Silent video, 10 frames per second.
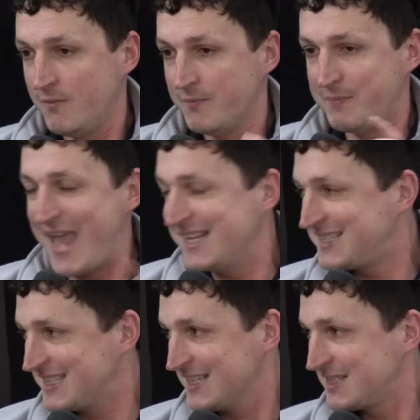
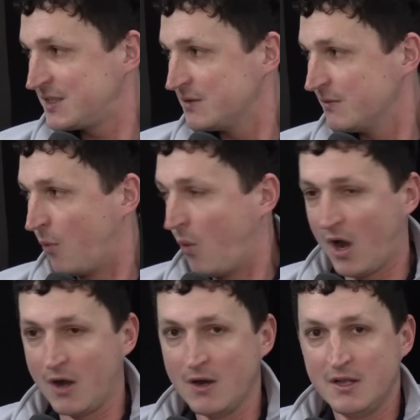basis
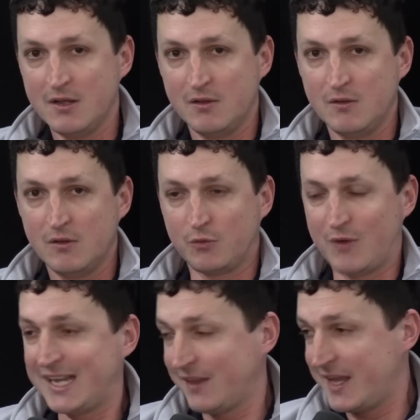for the
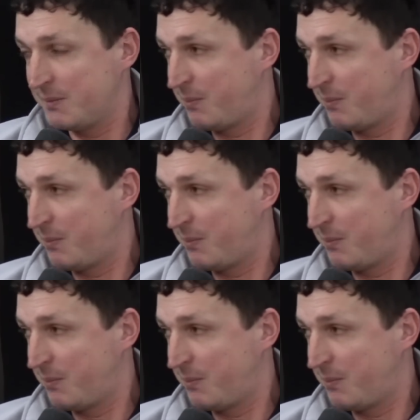regulated